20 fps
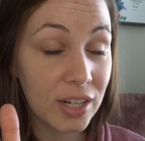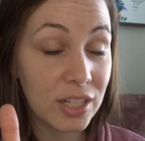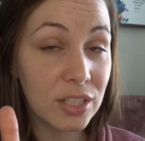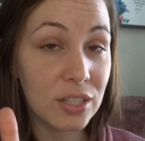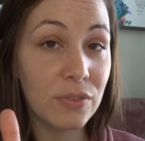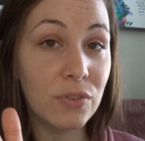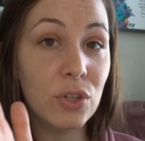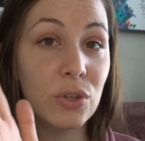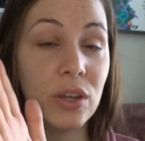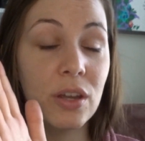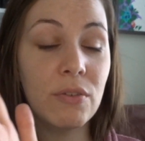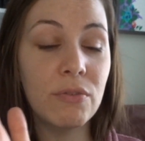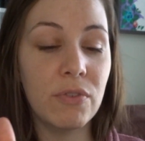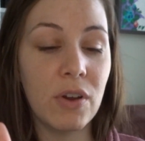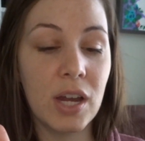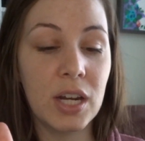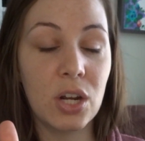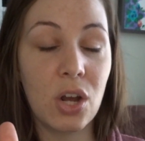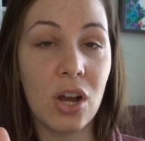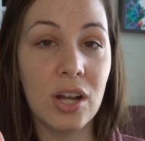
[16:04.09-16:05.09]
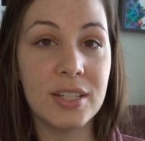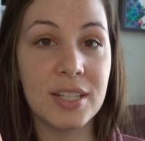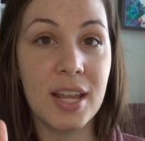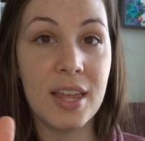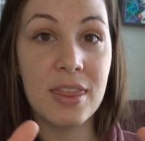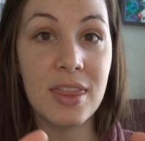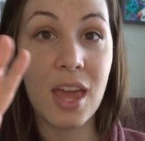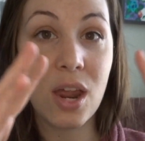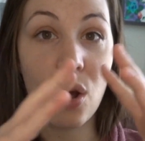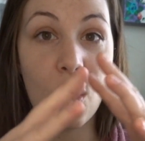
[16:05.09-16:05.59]
Because if you can find
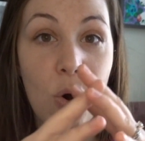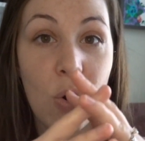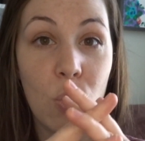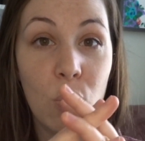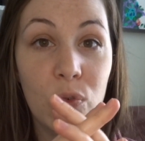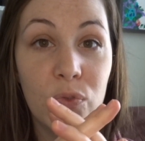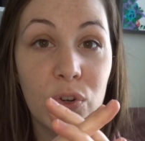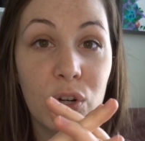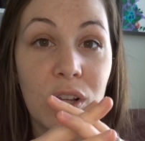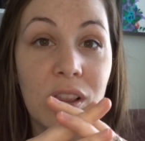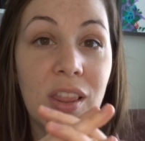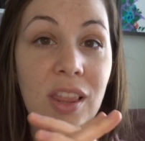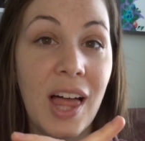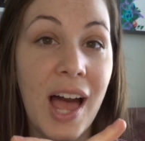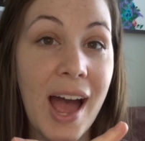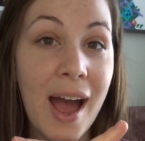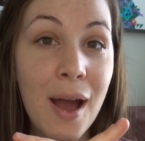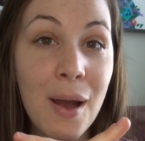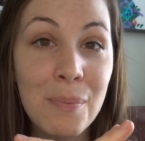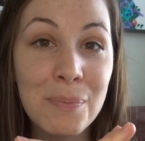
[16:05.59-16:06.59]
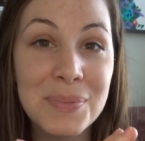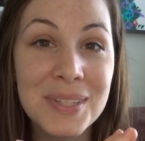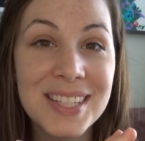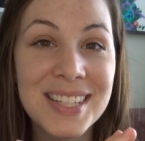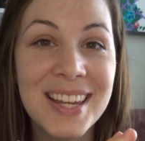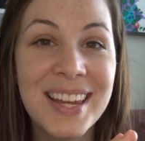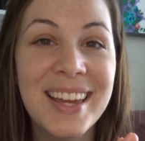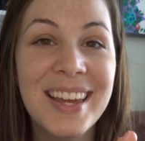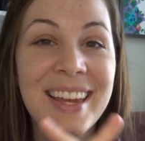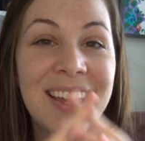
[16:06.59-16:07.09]
content that overlaps